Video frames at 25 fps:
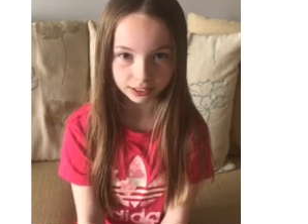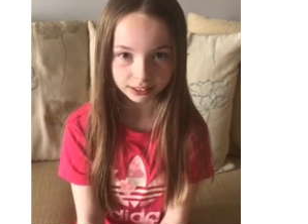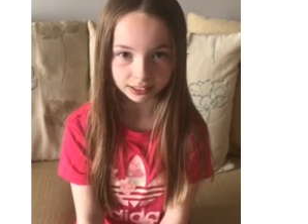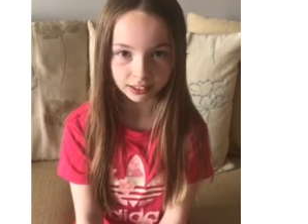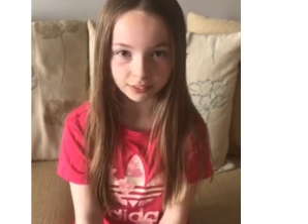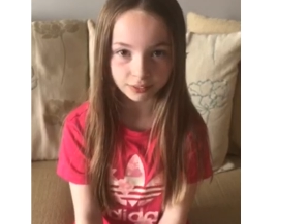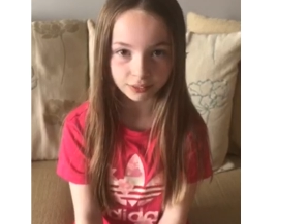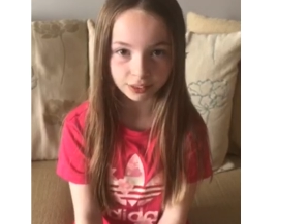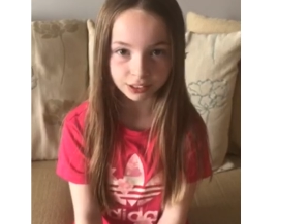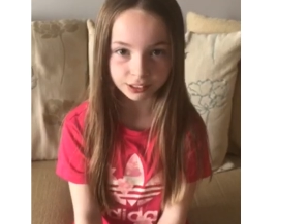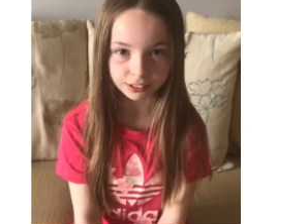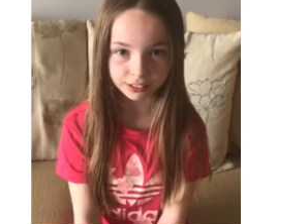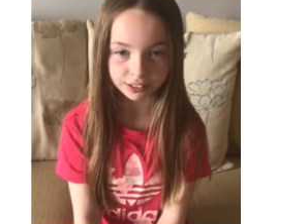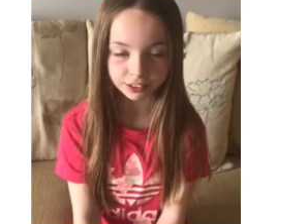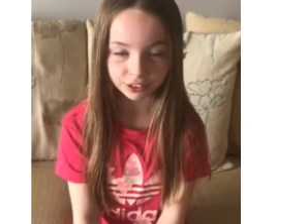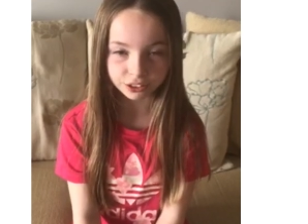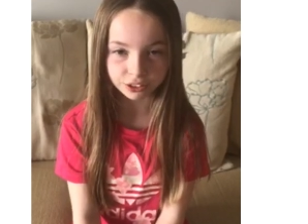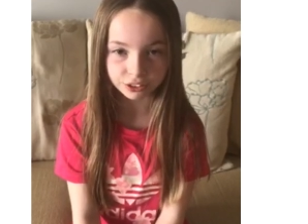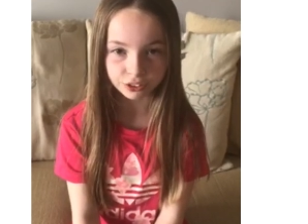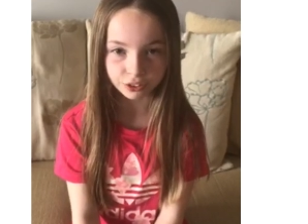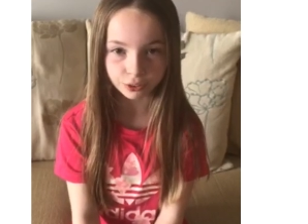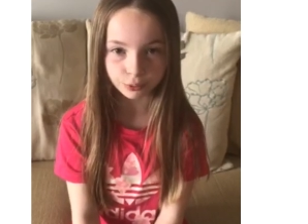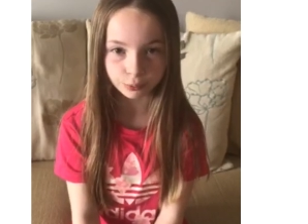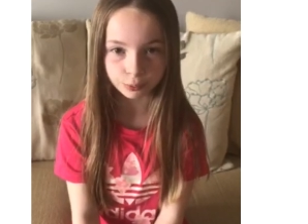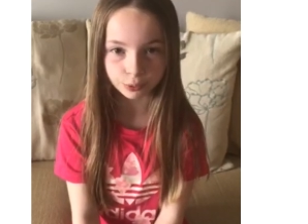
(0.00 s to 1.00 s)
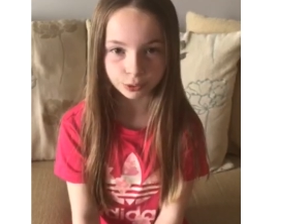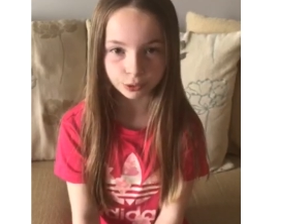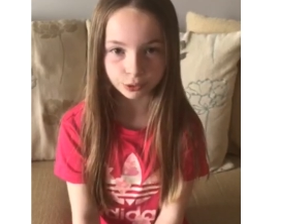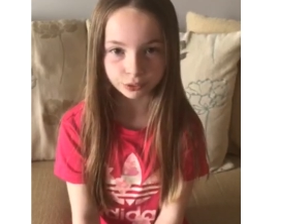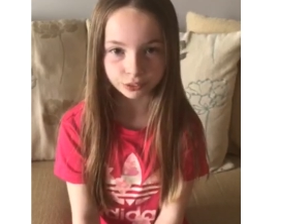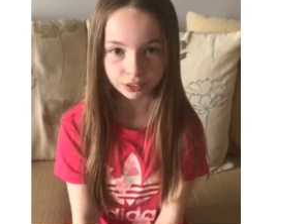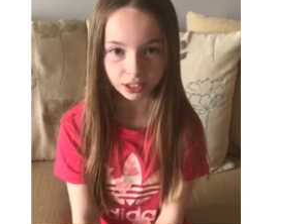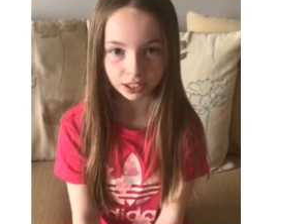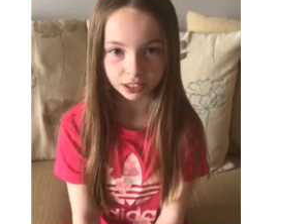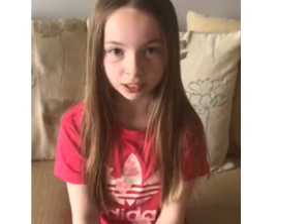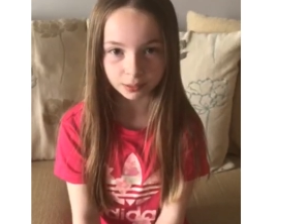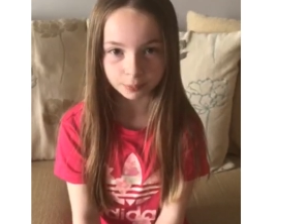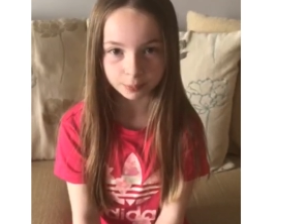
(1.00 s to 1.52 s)
activities that you've done with
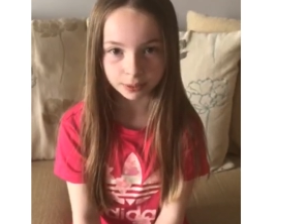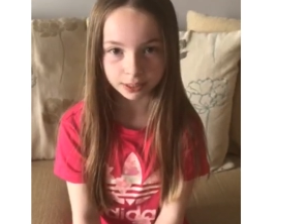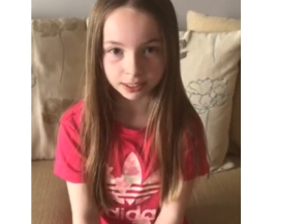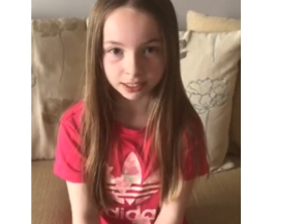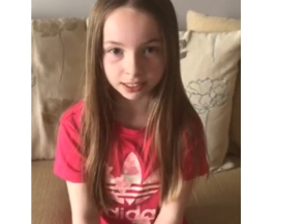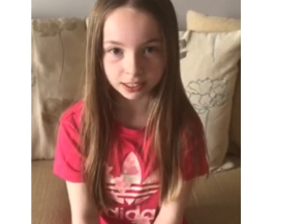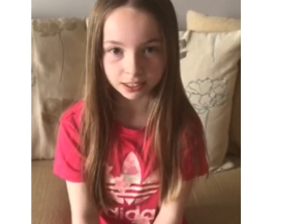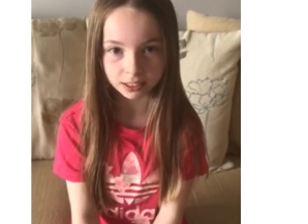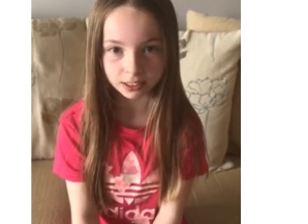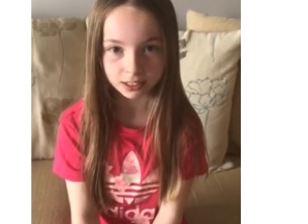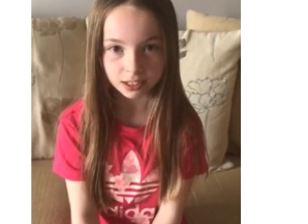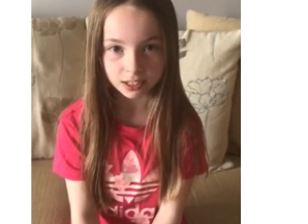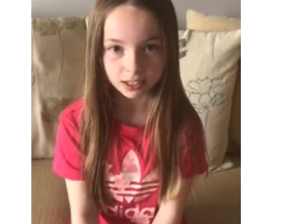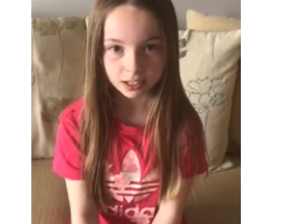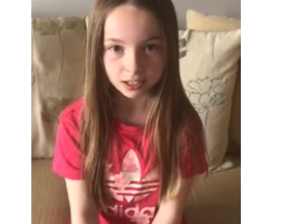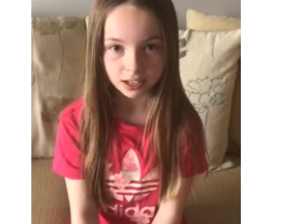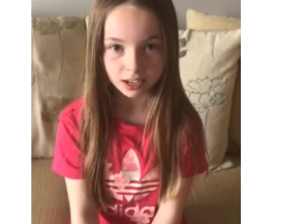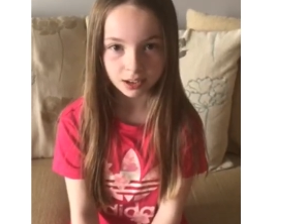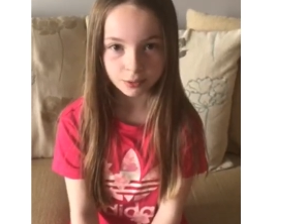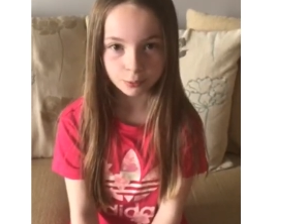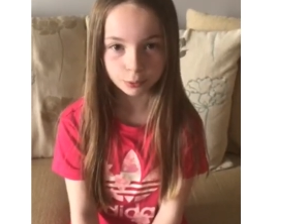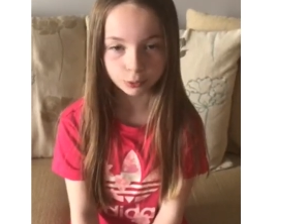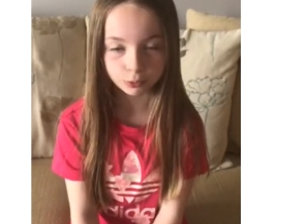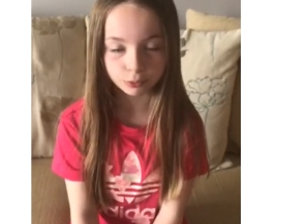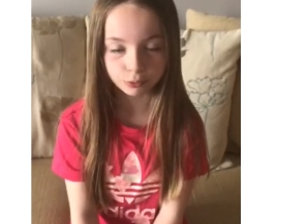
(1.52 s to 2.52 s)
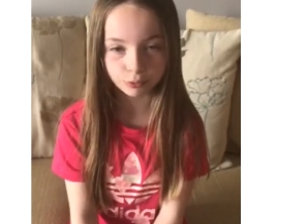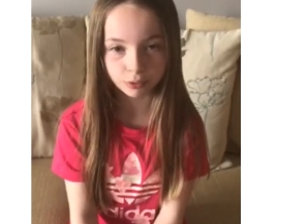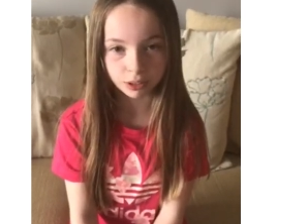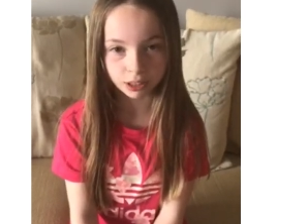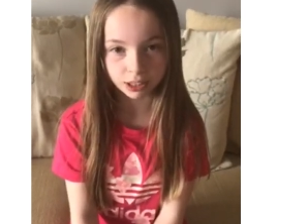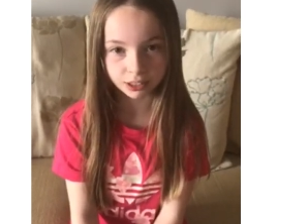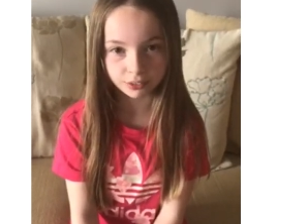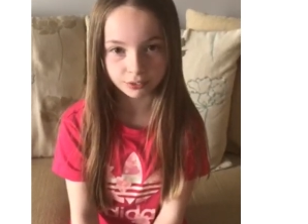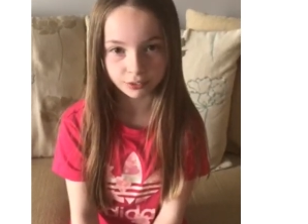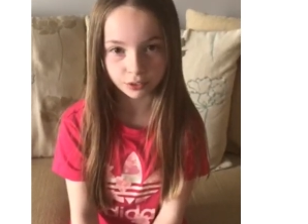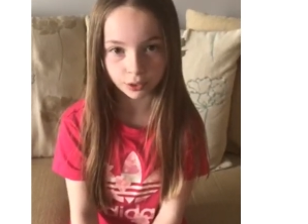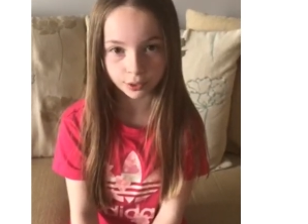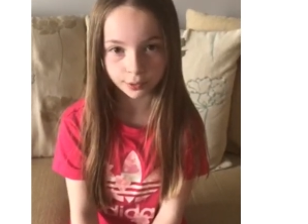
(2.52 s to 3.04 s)
us, and the PE it was
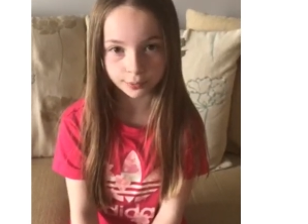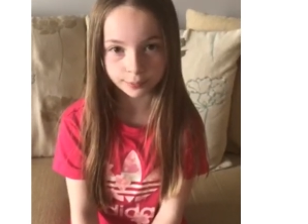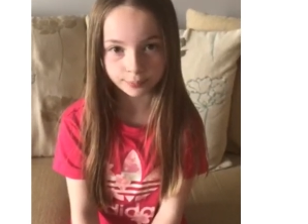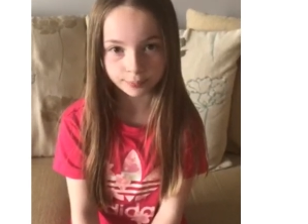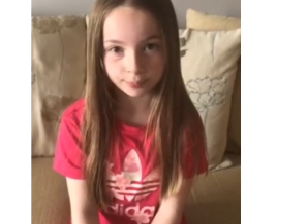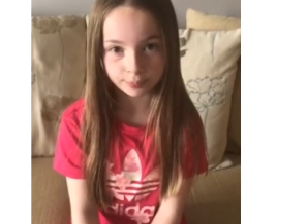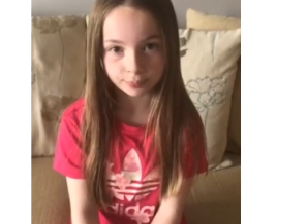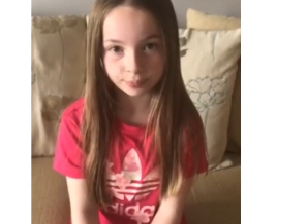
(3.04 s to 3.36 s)
really fun.